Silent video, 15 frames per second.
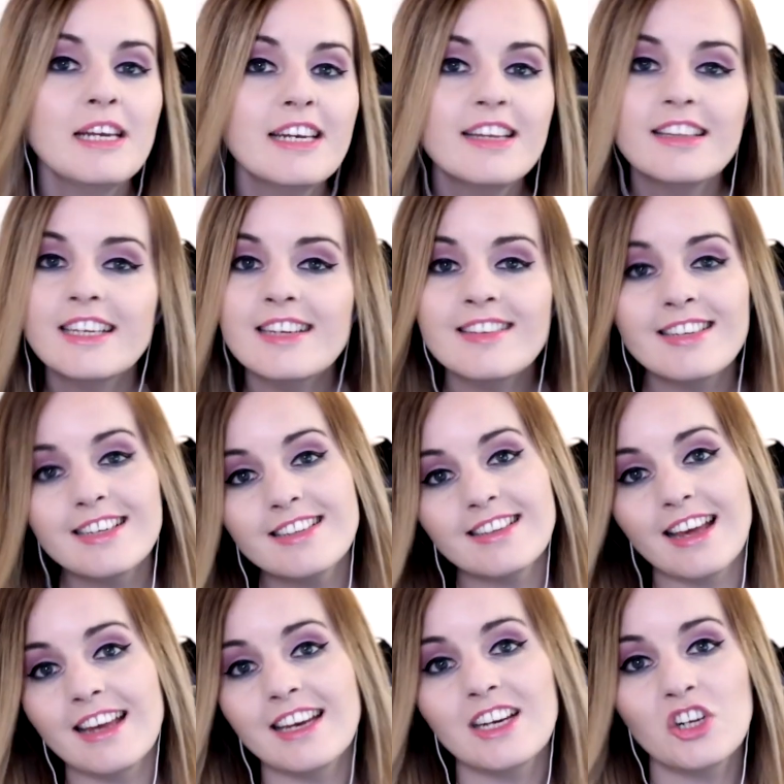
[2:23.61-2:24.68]
mean, at least he's
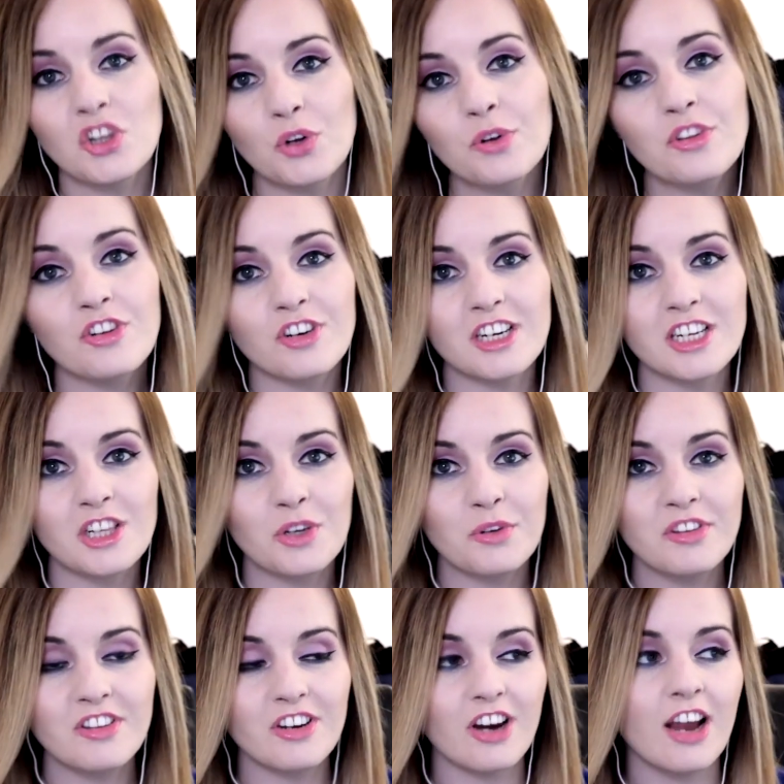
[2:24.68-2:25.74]
getting closer and
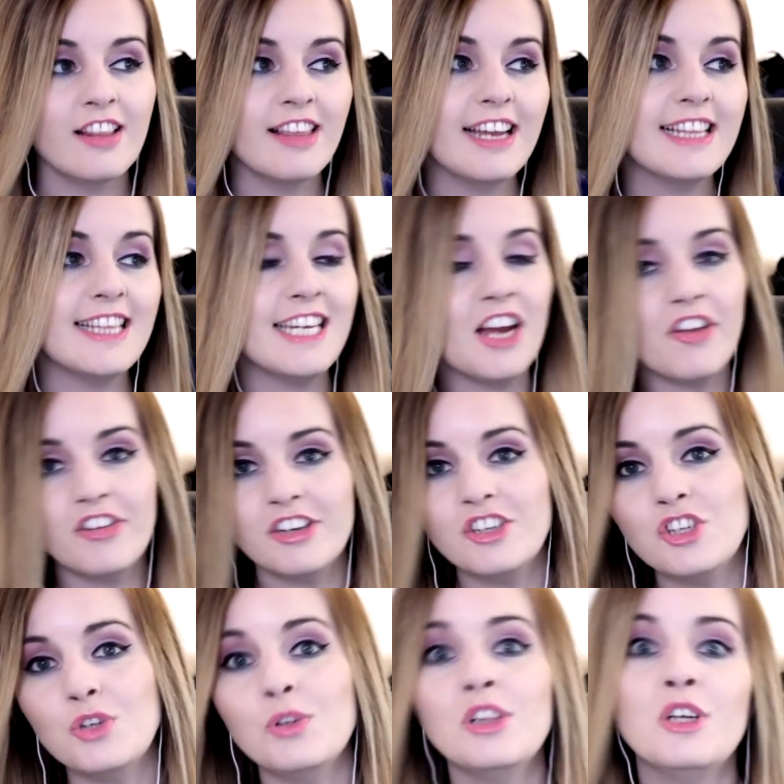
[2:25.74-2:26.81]
closer, unlike the other
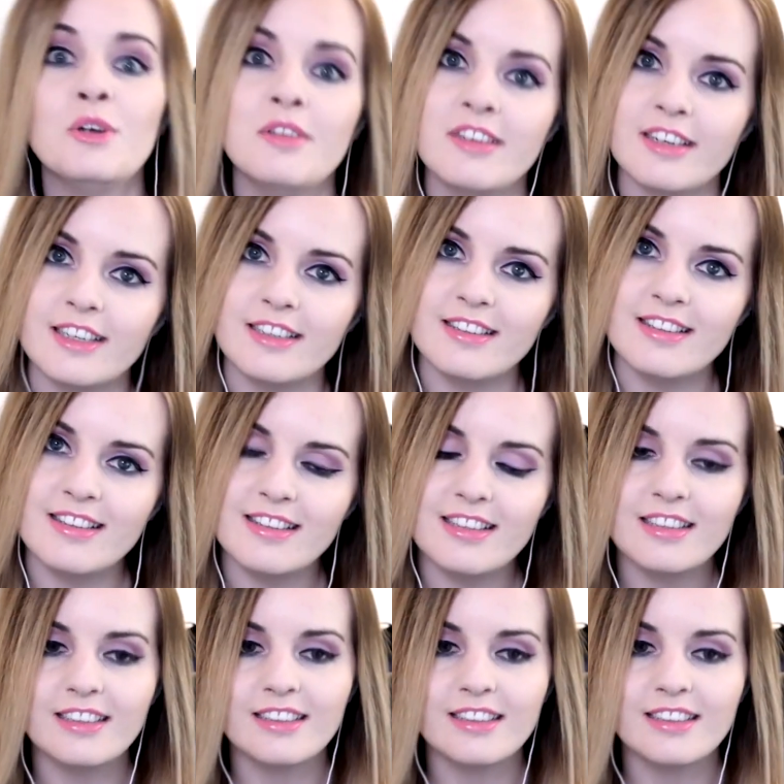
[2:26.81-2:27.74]
2 losers.